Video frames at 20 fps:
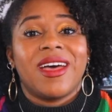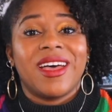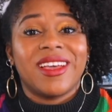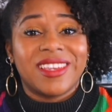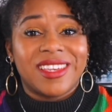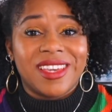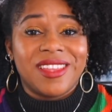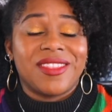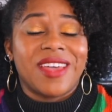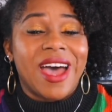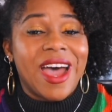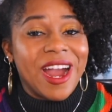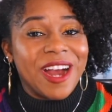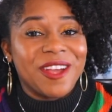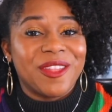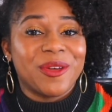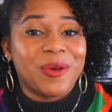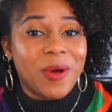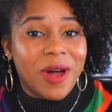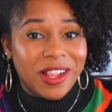Again, the higher
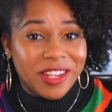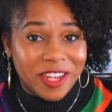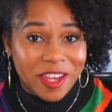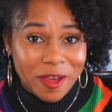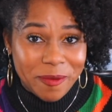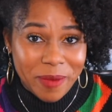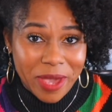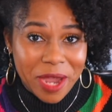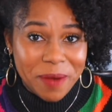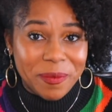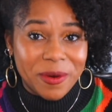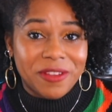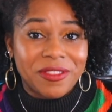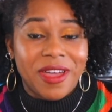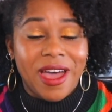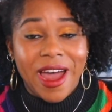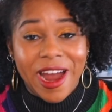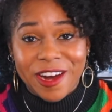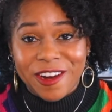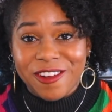the quality of paper, the
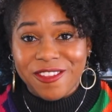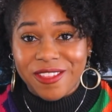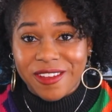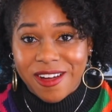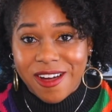higher the